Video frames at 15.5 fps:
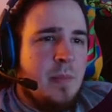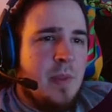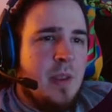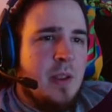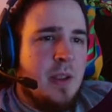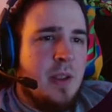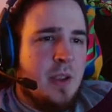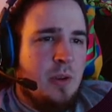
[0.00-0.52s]

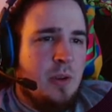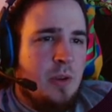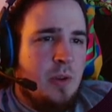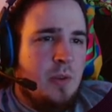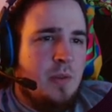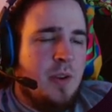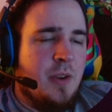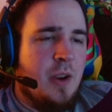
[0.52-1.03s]
Like you
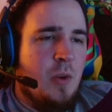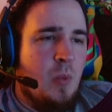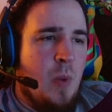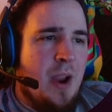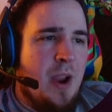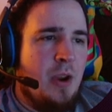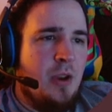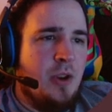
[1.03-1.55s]
figure out
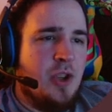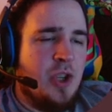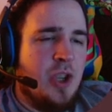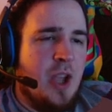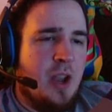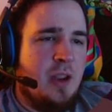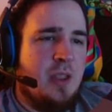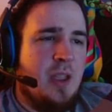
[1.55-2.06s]
where you should
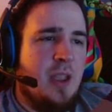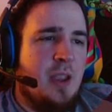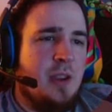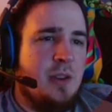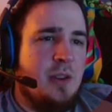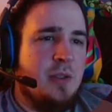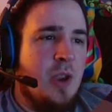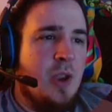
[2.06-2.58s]
cut
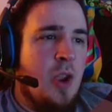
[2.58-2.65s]
things,